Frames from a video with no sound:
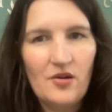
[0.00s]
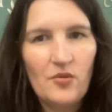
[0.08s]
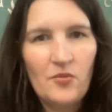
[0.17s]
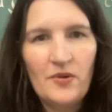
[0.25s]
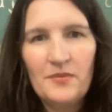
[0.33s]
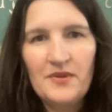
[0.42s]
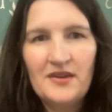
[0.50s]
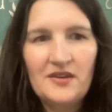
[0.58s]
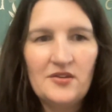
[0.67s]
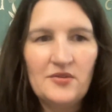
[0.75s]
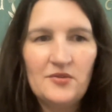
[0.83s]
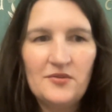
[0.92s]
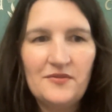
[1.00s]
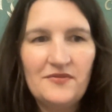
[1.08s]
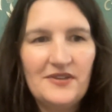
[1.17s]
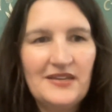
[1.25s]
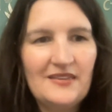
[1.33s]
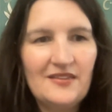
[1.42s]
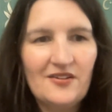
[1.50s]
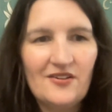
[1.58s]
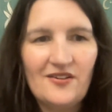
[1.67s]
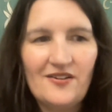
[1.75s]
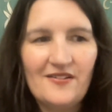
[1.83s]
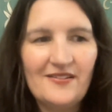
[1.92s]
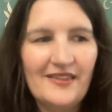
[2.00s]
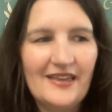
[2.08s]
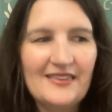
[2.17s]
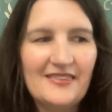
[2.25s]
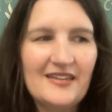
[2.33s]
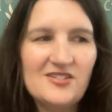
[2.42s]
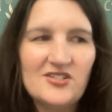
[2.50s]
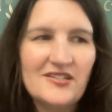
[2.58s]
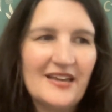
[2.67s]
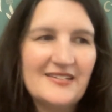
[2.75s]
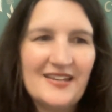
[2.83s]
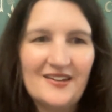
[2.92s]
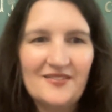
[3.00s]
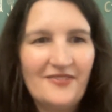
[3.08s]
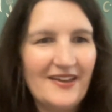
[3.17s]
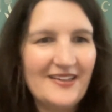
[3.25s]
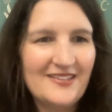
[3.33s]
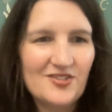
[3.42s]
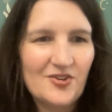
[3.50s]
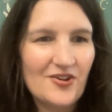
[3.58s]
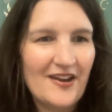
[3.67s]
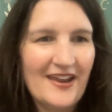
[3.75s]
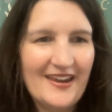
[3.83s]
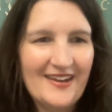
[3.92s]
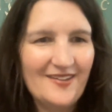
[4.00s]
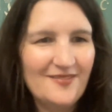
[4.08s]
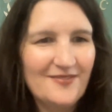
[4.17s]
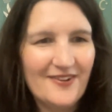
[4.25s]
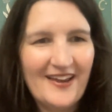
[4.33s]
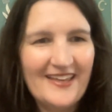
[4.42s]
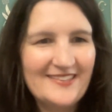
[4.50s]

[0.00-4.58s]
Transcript: women who've either like they just identify as creative, right?